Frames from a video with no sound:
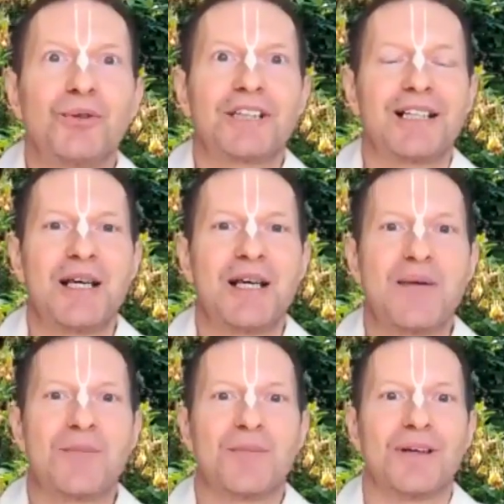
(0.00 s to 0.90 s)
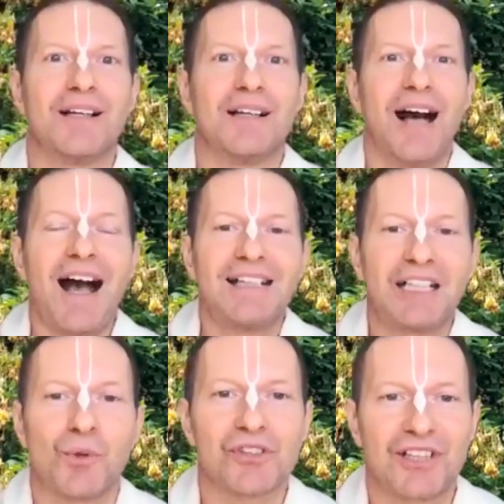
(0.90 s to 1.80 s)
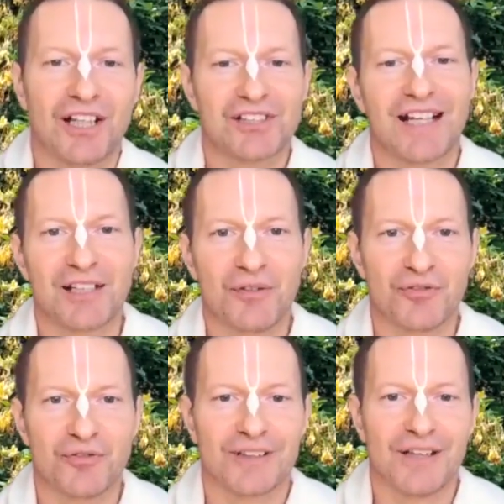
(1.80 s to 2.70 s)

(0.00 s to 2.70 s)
at him and it was just as if